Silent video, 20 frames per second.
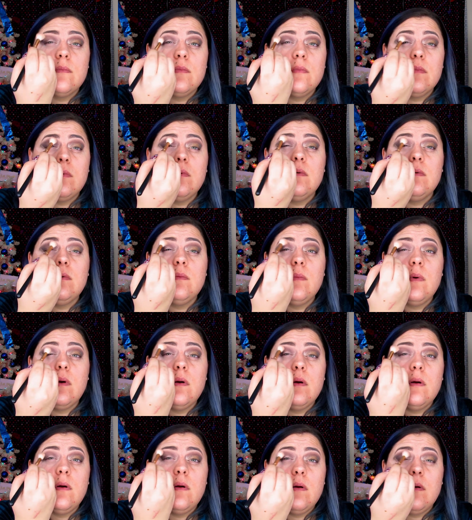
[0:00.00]

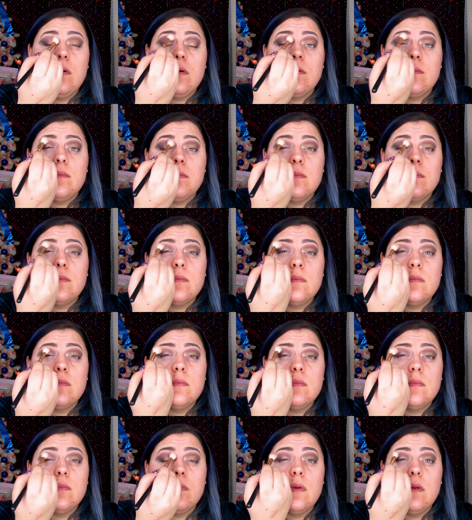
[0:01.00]

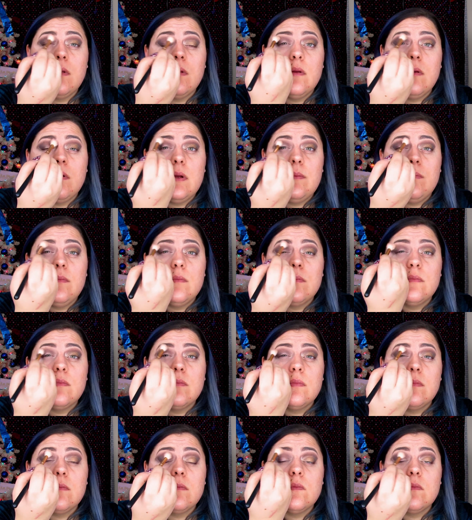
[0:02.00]

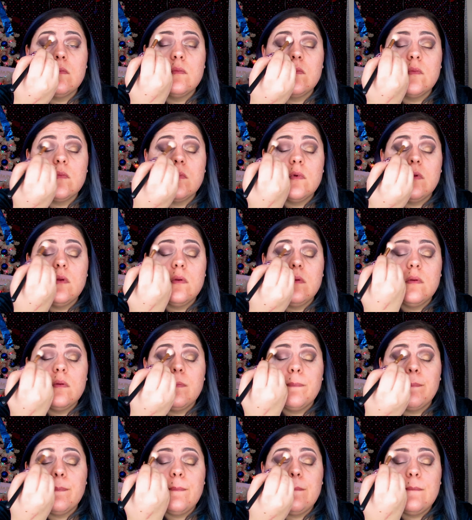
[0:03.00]

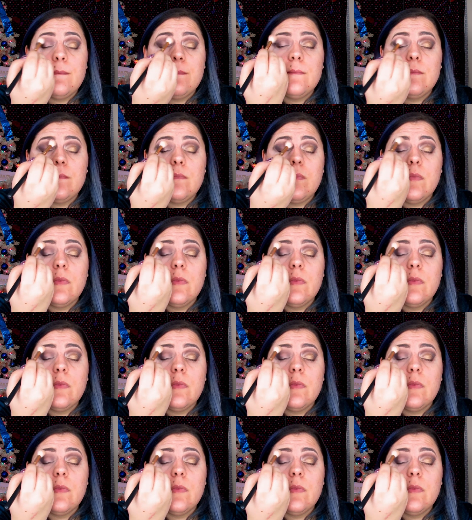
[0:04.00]
(no one is talking)